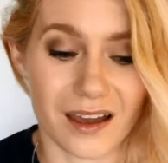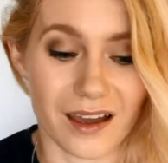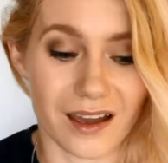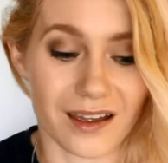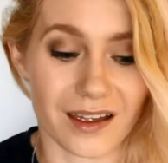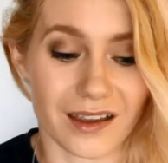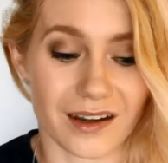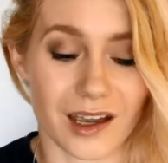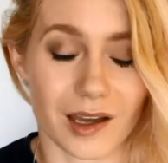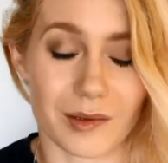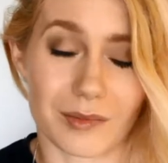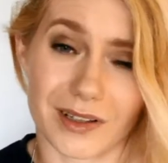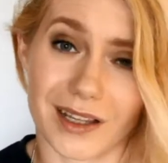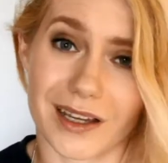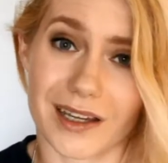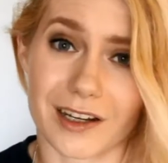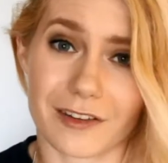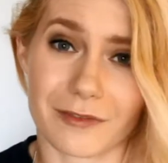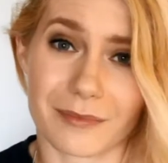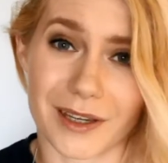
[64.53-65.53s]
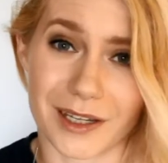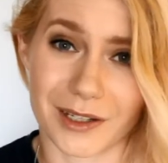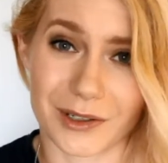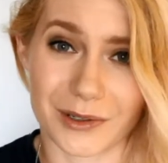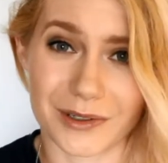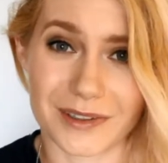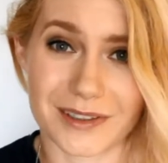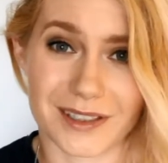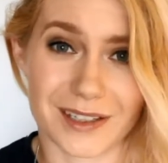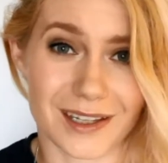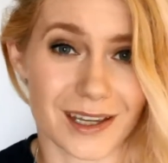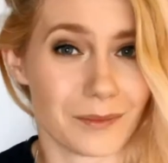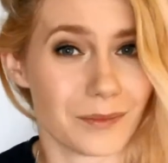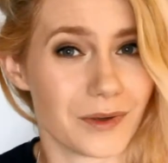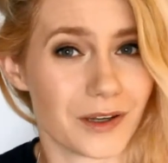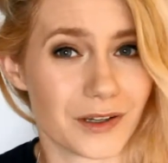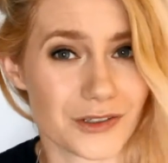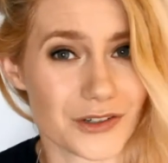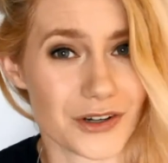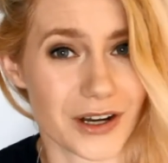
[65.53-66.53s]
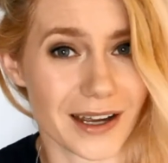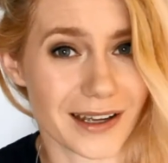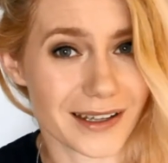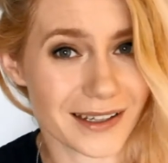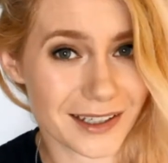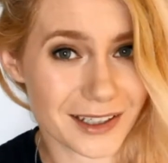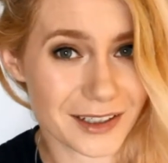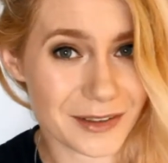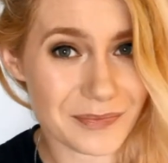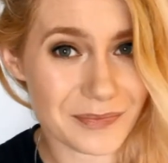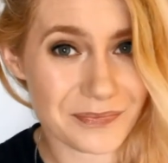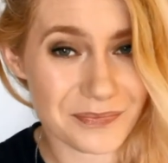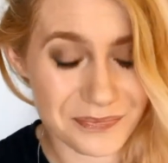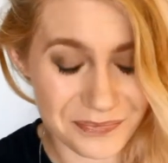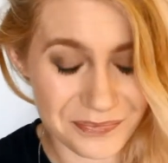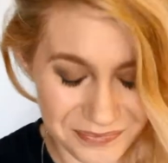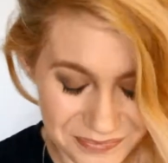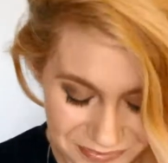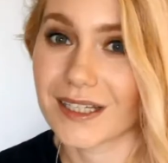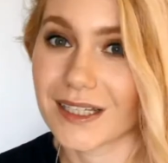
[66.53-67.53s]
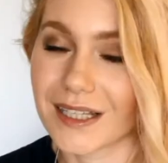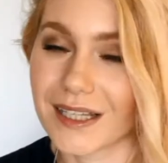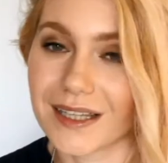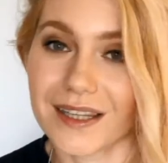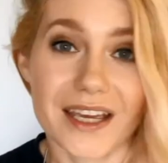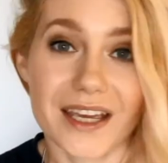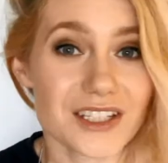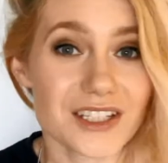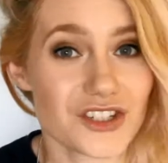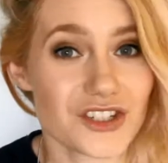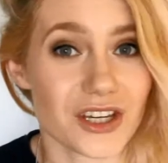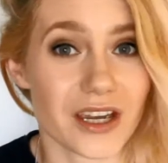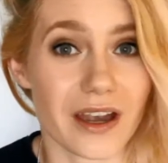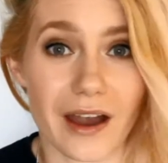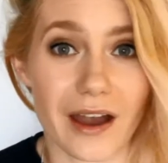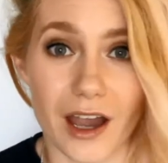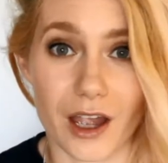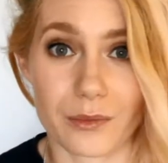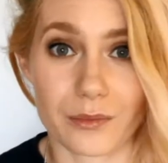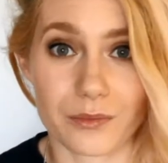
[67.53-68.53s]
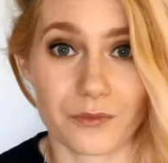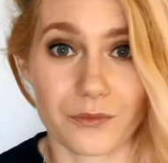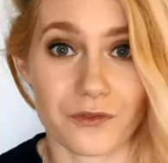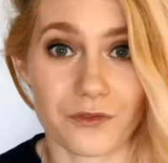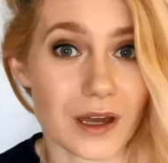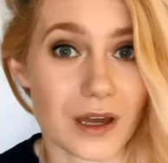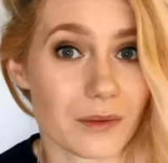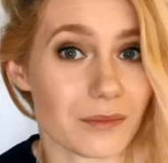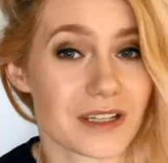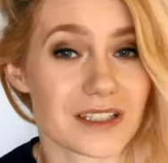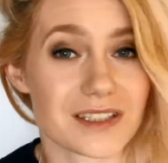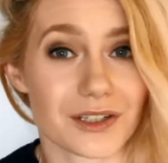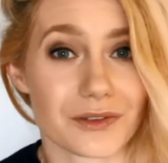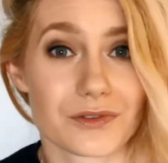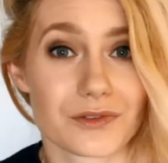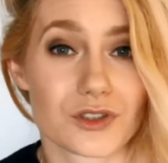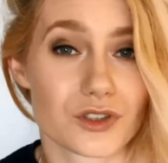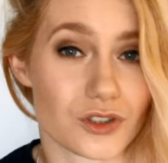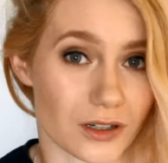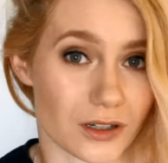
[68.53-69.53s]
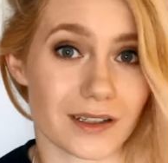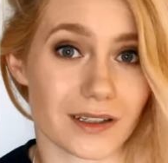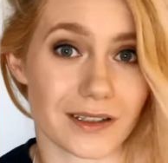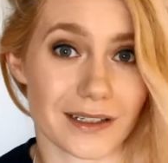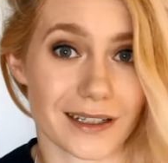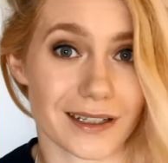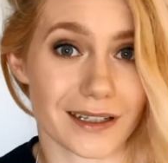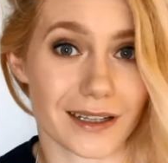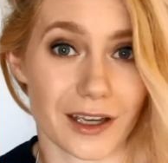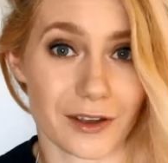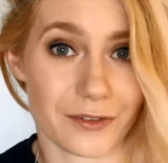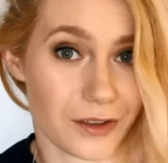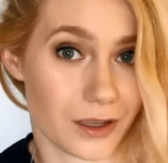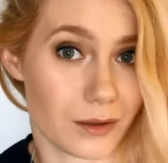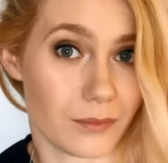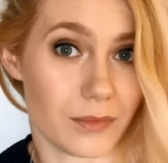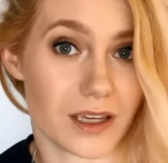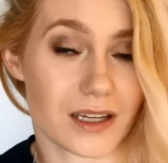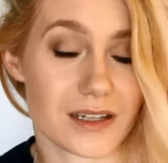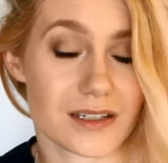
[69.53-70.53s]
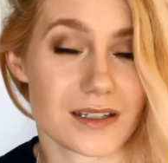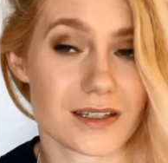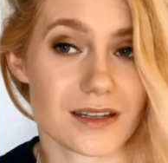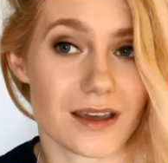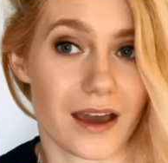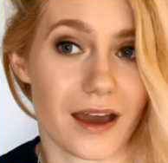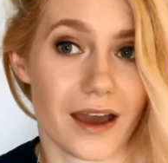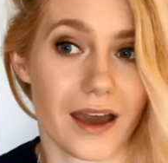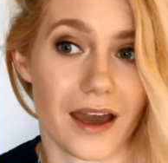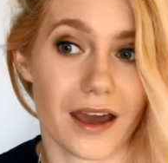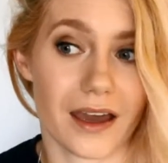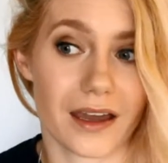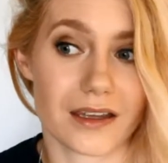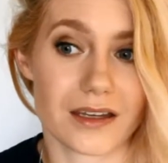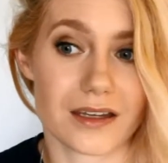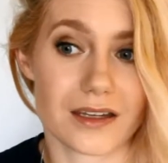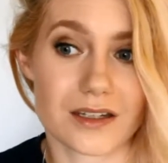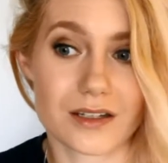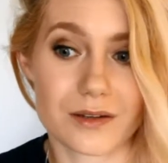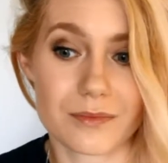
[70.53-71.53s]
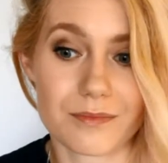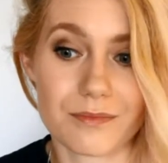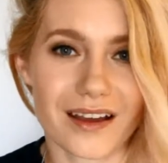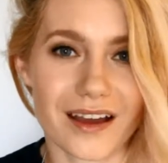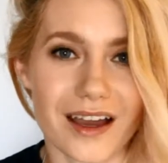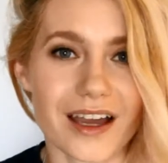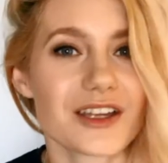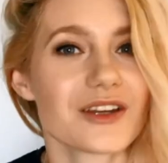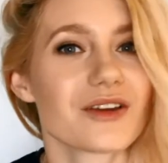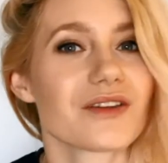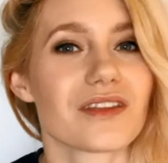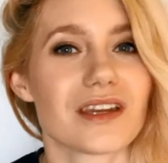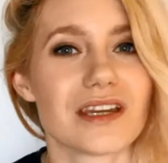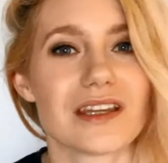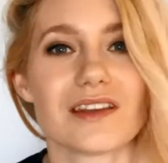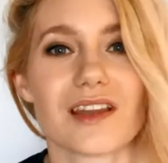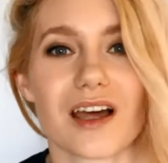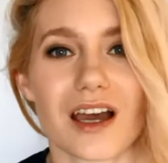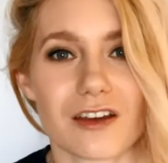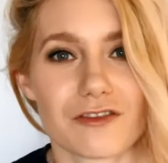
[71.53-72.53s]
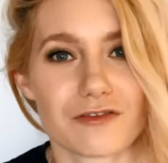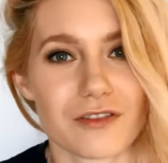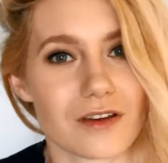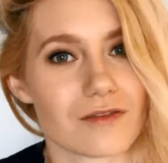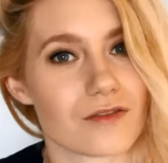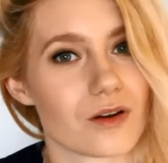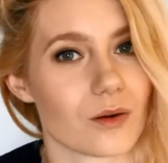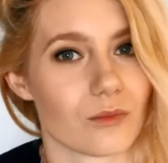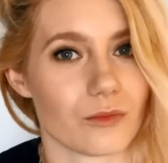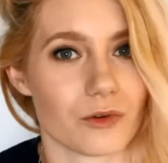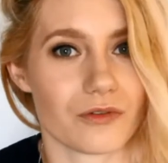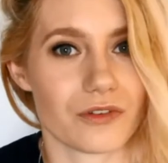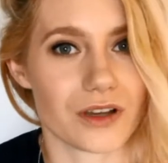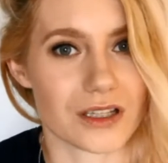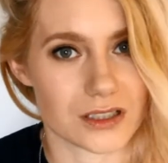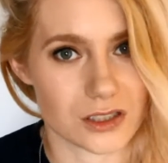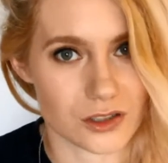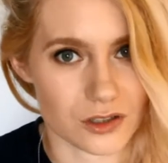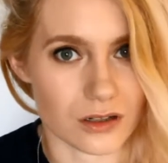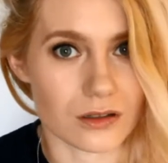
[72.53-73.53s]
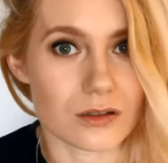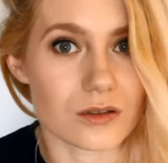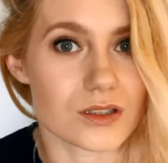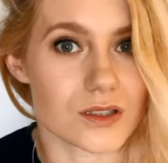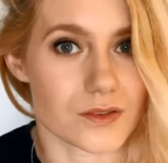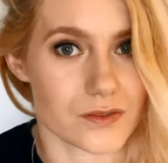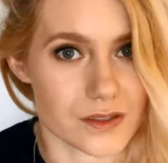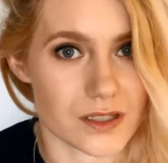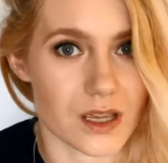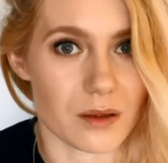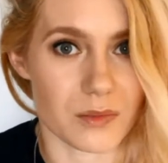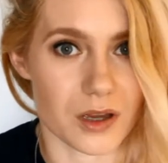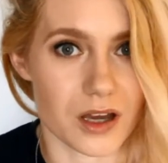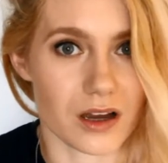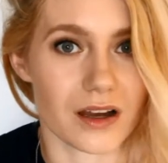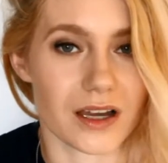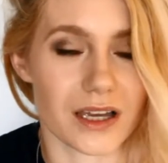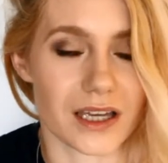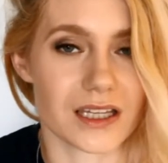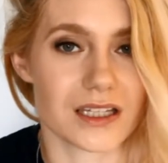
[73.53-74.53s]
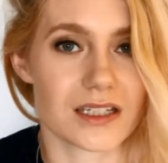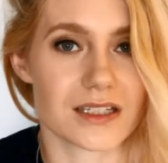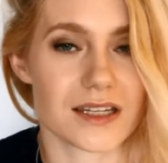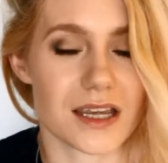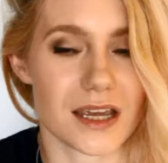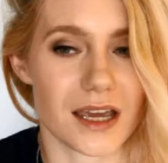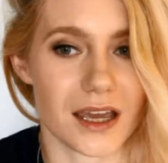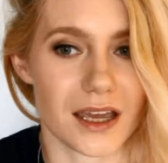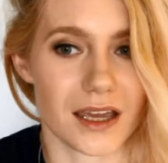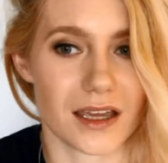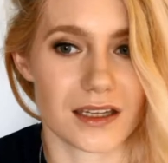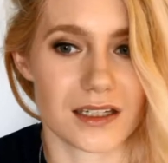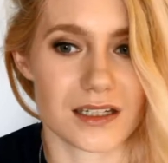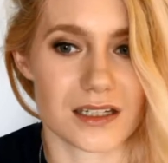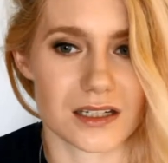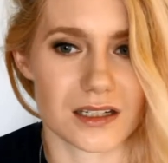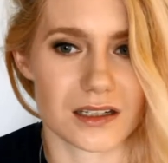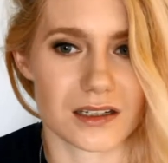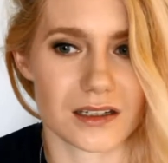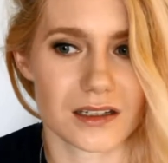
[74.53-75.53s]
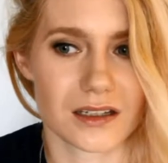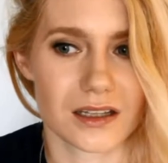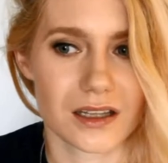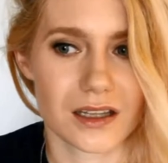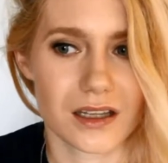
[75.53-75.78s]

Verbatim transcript: and I'm glad I've made notes to keep me on track. Last year I found myself struggling a fair bit and I know that in life everyone will face struggles of some kind and uh,